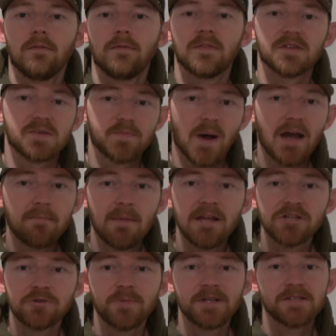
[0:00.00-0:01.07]
The spine
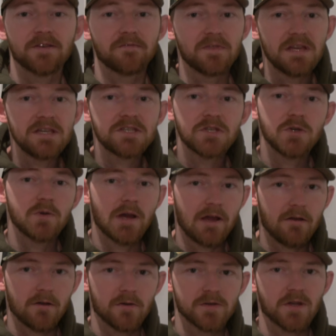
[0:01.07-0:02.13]
measurements of these two
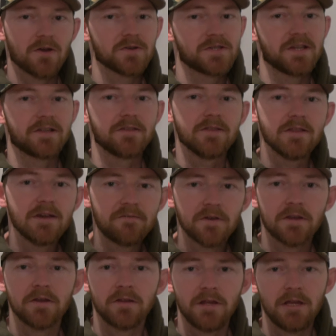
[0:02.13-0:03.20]
arrows are
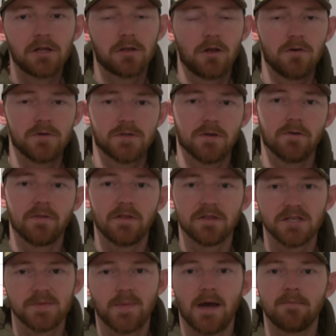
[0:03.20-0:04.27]
significantly closer than
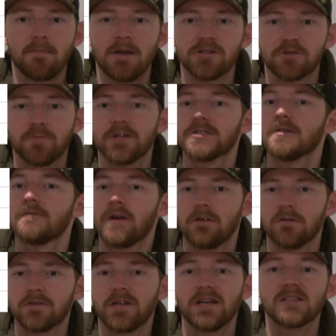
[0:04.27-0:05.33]
the spine measurements of
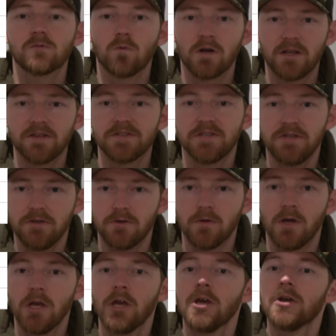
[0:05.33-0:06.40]
arrow tests 1 and
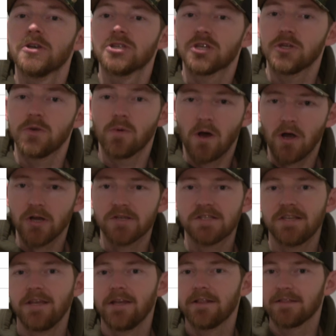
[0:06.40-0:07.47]
2, so you are
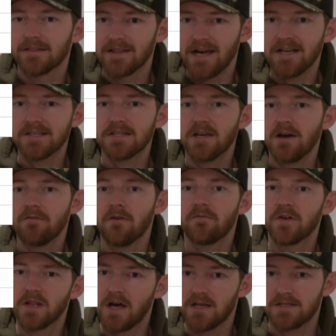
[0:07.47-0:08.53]
seeing less of a
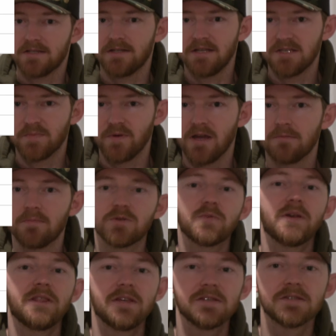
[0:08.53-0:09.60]
velocity spread
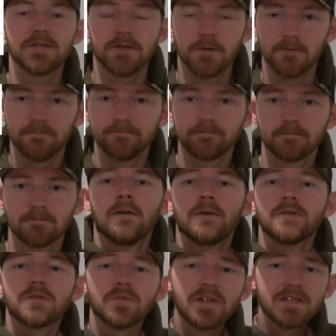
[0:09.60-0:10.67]
between these two.
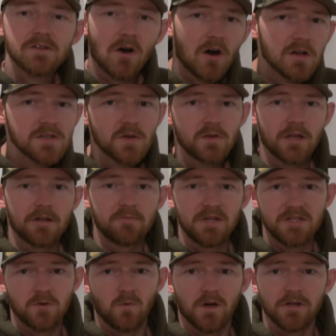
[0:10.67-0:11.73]
So this also led me
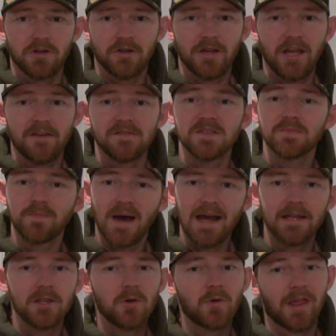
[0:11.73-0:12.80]
to wonder if
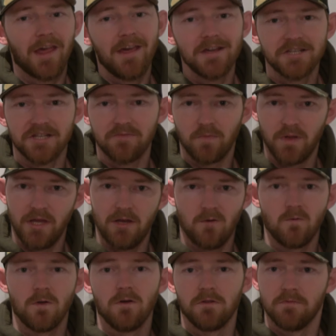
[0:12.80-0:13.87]
spine location played a
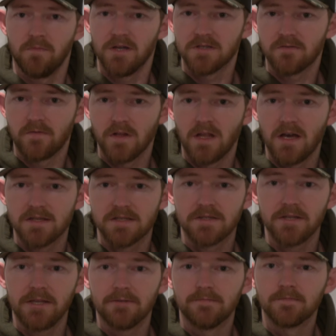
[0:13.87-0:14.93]
role in muzzle
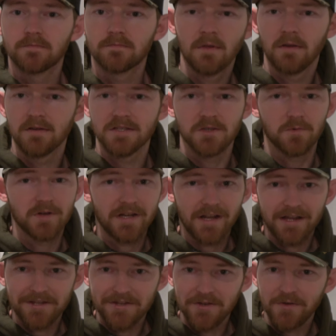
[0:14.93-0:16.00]
velocity. So what did
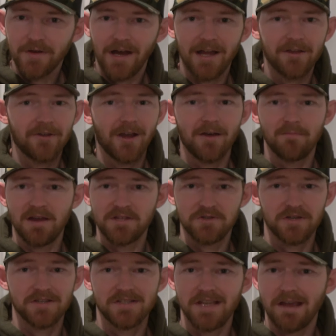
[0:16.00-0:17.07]
I do? I grabbed my
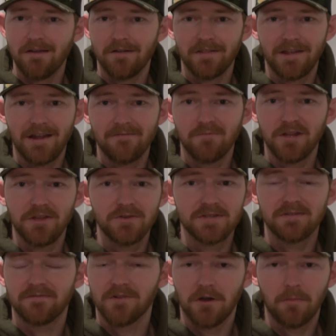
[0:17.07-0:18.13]
trusty arrow that I've been
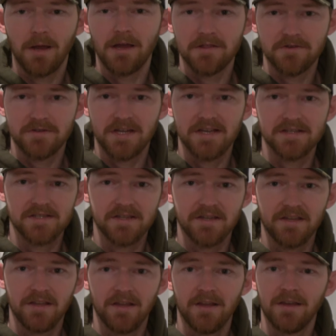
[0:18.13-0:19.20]
using for all my other
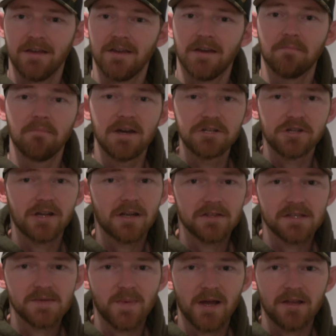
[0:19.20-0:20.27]
testing, measured it on
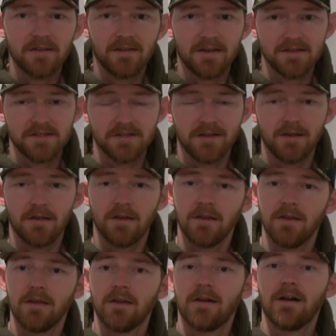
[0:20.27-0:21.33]
the spine tester,
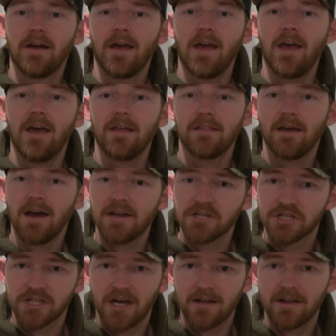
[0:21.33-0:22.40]
and I
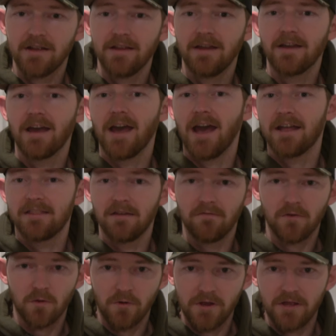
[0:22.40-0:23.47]
shot it at
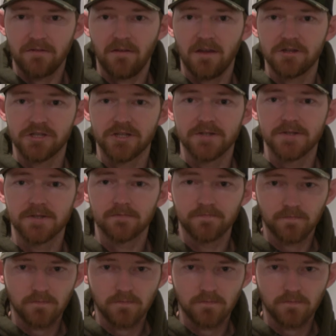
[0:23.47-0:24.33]
different orientations.